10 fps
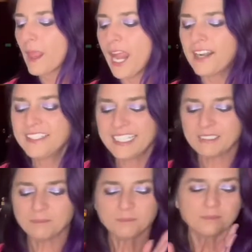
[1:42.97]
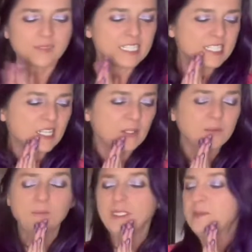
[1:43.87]
Okay, so
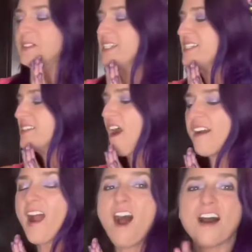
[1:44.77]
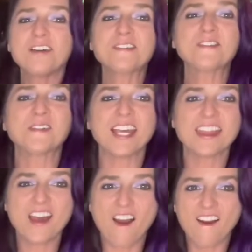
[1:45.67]
we will start off with
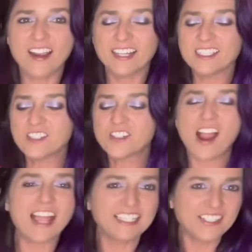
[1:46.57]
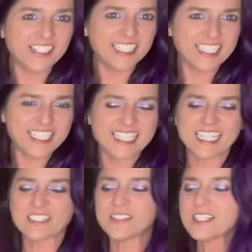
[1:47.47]
our dry ingredients.
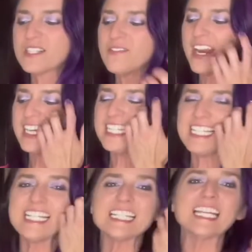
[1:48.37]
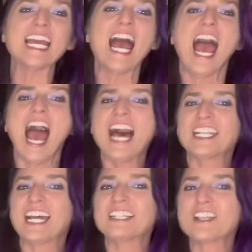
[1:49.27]
This one's very easy, and
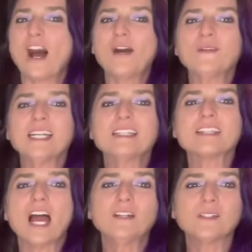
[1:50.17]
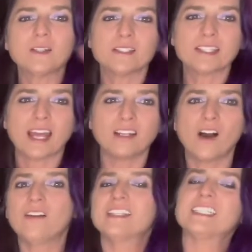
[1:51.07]
as always, I will cite
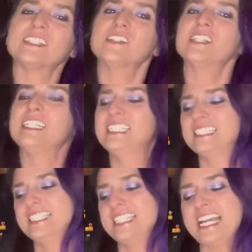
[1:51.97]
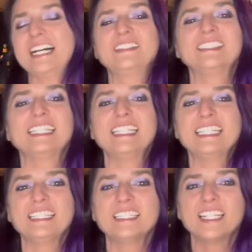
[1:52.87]
all the ingredients down
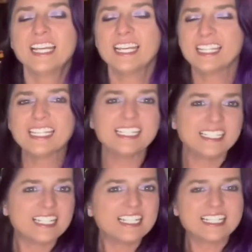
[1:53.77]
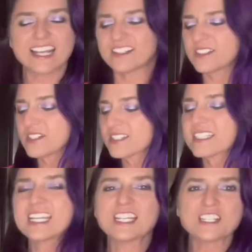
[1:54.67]
in the details in
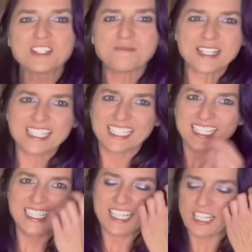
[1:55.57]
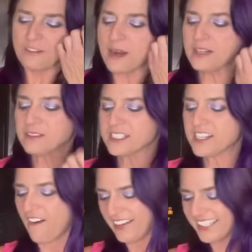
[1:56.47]
case you miss anything while we're
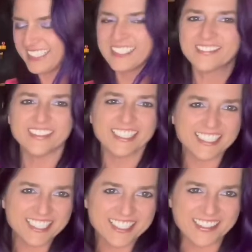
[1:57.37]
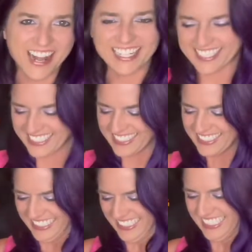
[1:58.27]
talking if you get
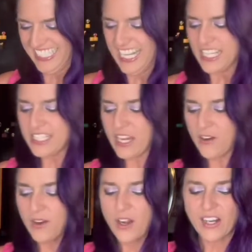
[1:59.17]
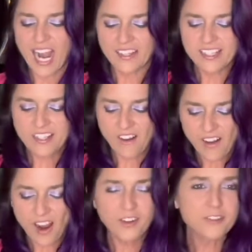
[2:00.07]
distracted. So I'll start
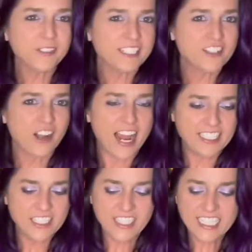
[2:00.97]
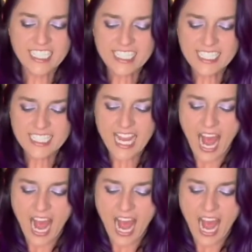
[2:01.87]
off with dry ingredients.